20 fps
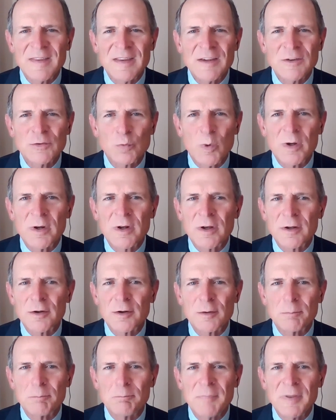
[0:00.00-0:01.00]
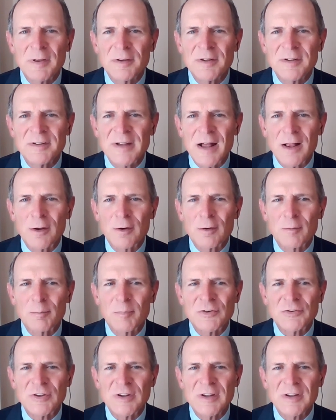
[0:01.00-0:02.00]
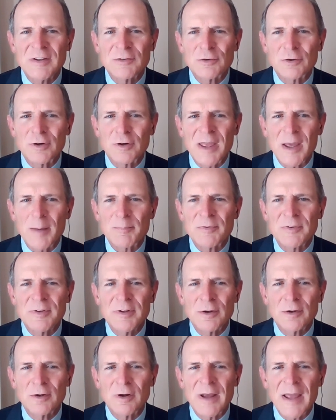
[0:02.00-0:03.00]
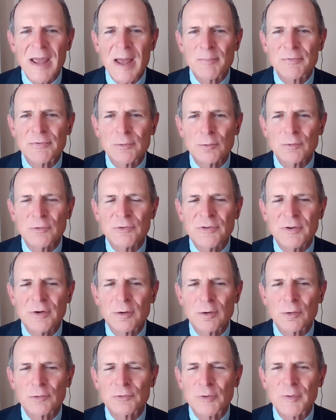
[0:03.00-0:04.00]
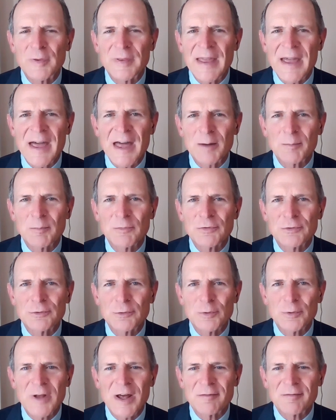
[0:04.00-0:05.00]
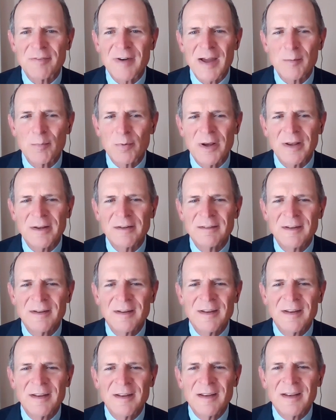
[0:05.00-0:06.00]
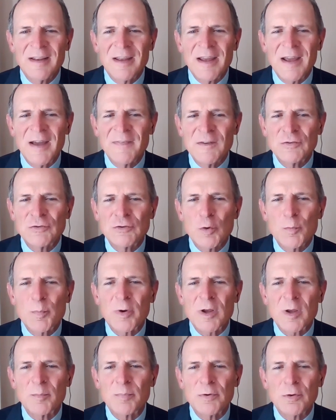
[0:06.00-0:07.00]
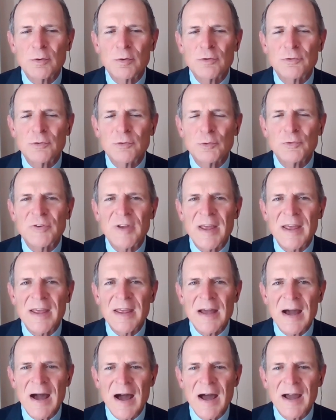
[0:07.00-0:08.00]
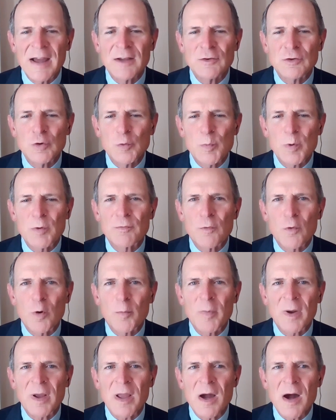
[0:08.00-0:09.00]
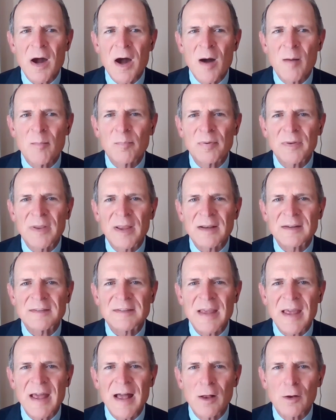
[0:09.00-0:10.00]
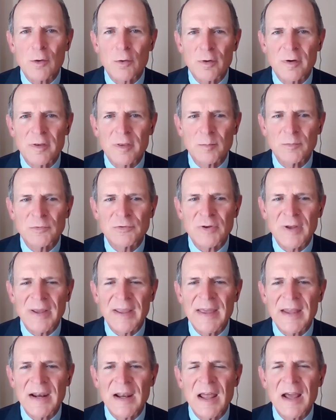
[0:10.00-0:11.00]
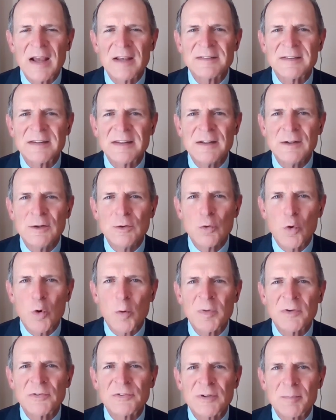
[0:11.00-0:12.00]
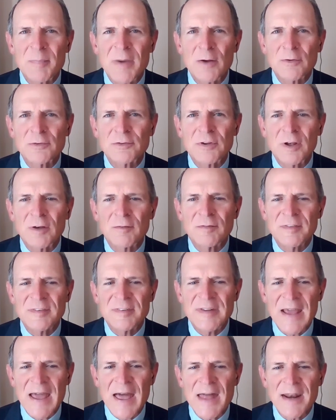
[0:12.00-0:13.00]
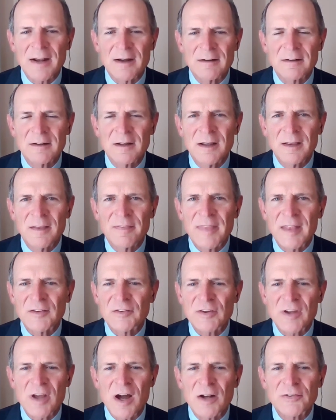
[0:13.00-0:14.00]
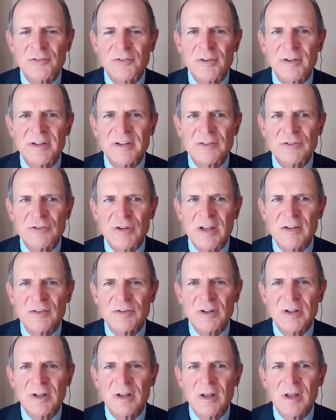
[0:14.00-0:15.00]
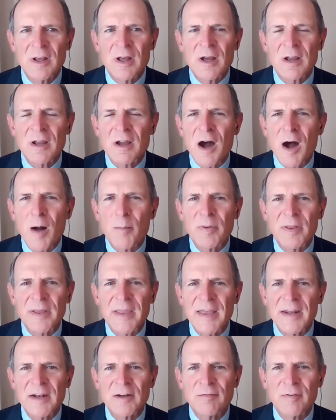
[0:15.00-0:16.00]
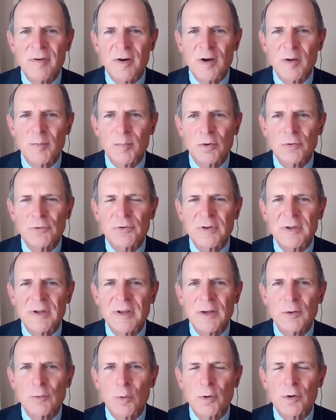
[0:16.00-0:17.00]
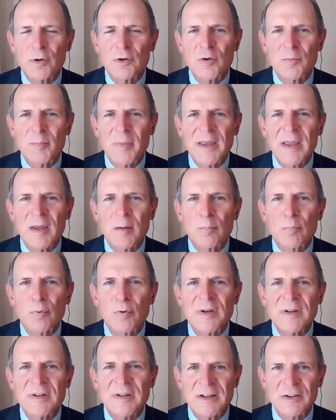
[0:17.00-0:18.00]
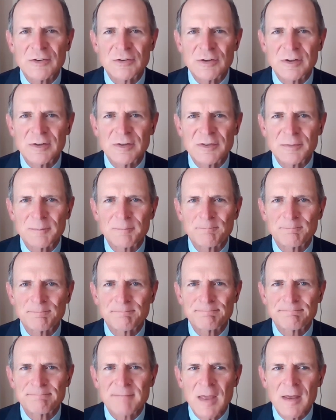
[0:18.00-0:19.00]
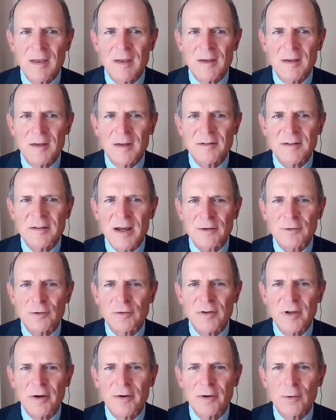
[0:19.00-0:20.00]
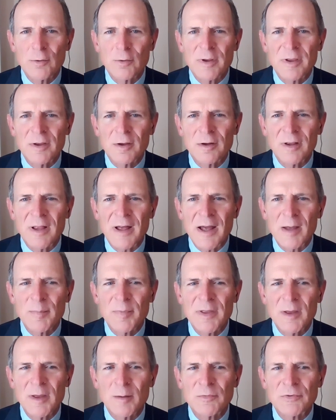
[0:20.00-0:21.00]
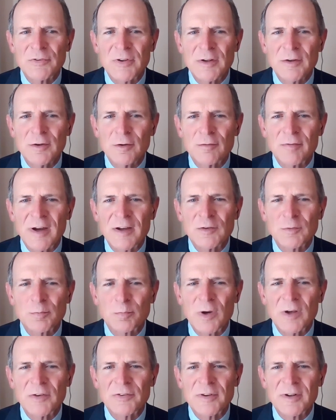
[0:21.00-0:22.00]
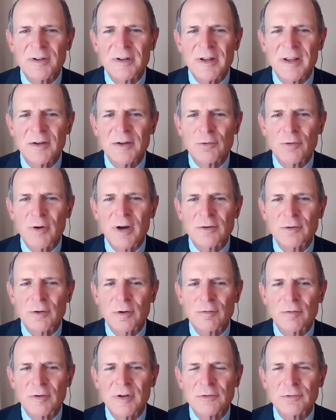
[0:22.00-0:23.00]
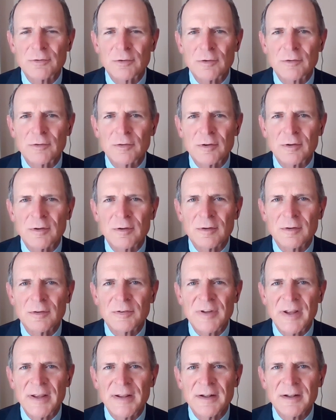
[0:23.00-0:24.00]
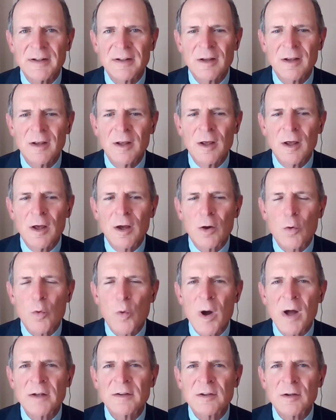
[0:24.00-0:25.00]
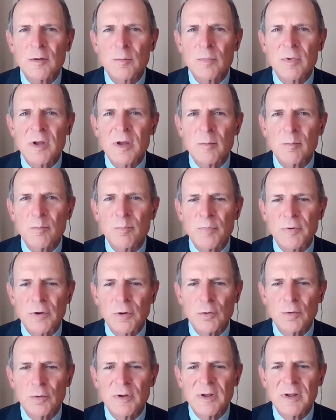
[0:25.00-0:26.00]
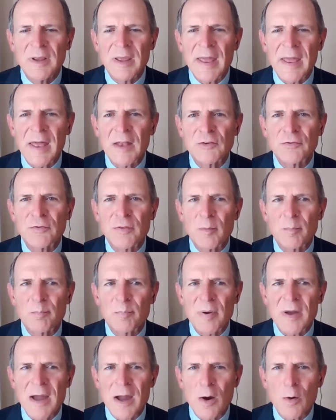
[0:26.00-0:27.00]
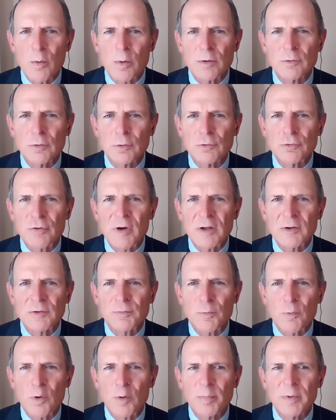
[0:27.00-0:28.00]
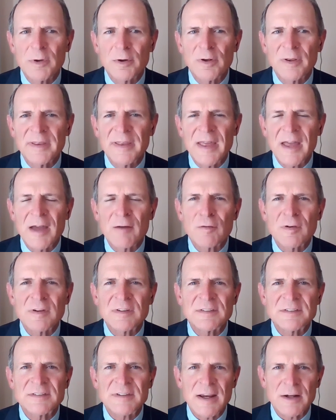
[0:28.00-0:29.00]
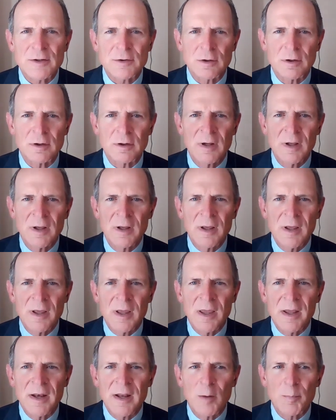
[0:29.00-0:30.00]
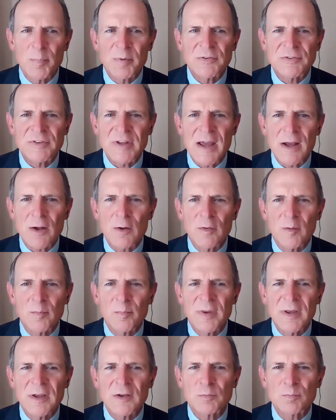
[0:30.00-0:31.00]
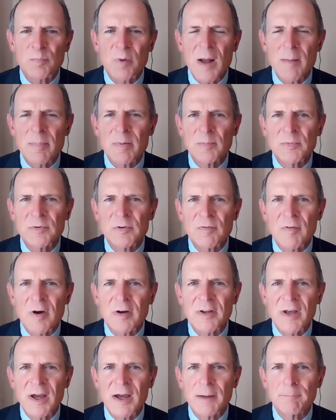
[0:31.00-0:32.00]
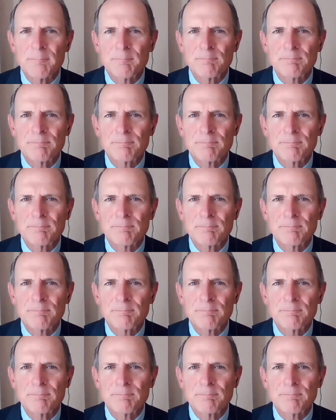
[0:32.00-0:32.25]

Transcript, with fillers: These $100 million machines are kept near absolute zero so the atoms do not vibrate. And these supercomputers use AI to perform complex algorithms to analyze enormous amounts of data that's constantly changing, complicated variables in order to make predictions. Dr. Dario Gill, IBM Senior Vice President and Director of Research, stated, "Quantum computing has the power to transform nearly every sector and help us tackle the biggest problems of our time.